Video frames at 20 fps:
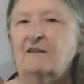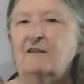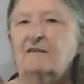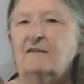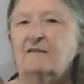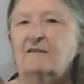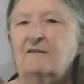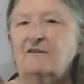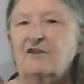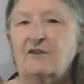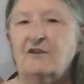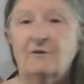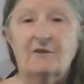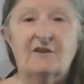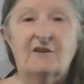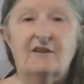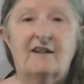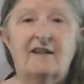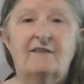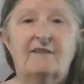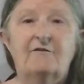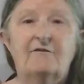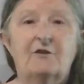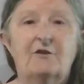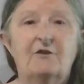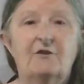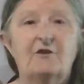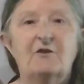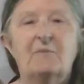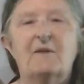suicide for the
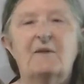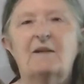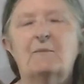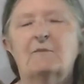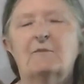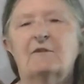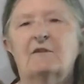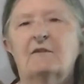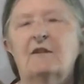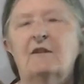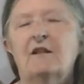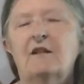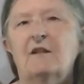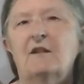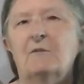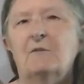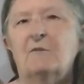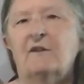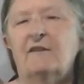newspaper. But